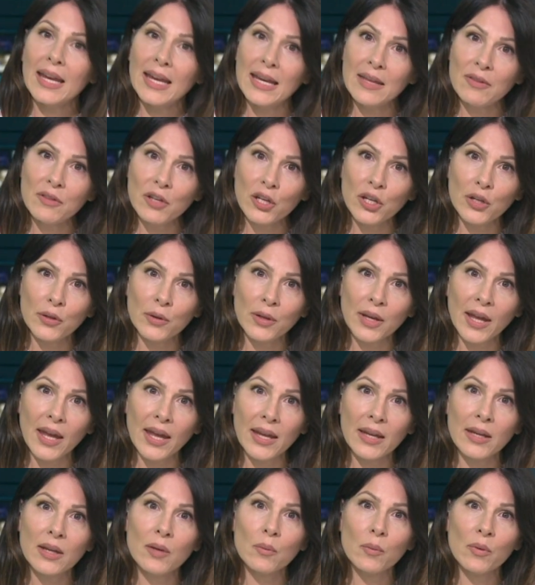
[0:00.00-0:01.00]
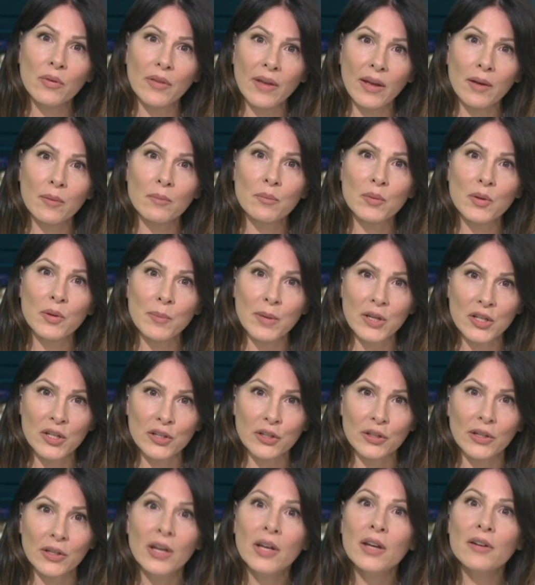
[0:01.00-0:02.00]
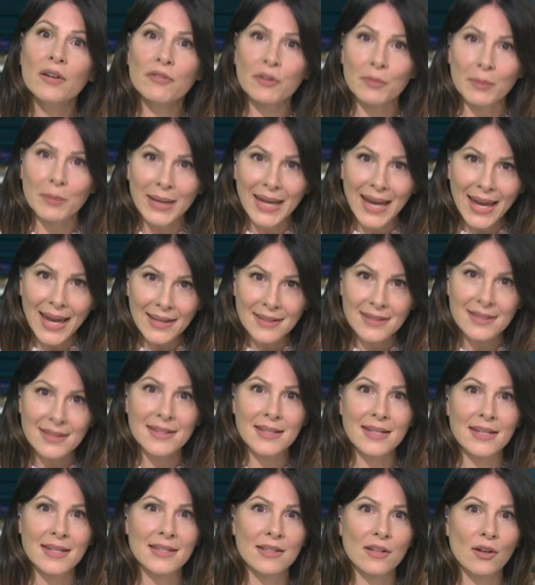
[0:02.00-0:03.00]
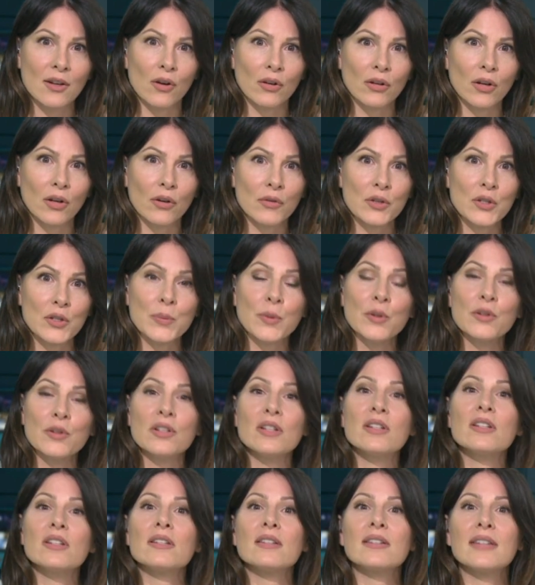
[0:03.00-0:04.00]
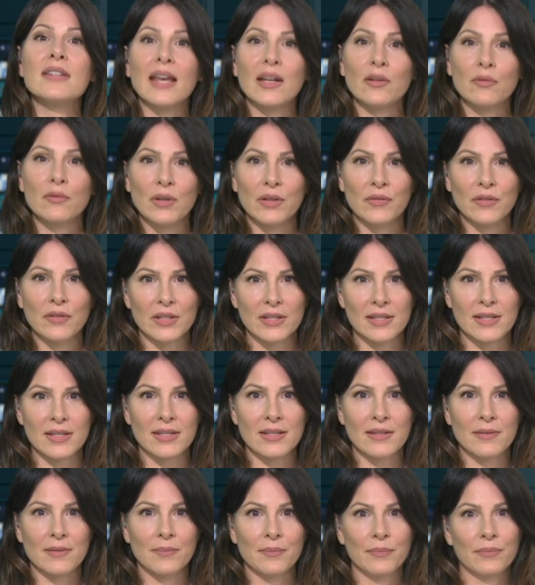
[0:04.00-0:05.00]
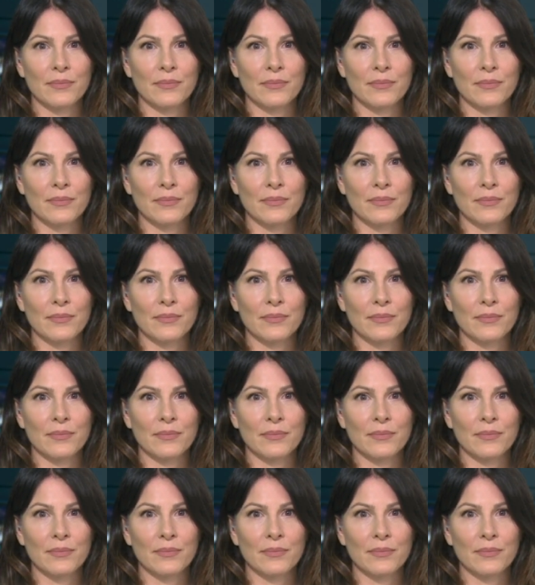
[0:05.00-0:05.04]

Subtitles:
in the UK without permission. From Kent, here's our correspondent Dan Rivers.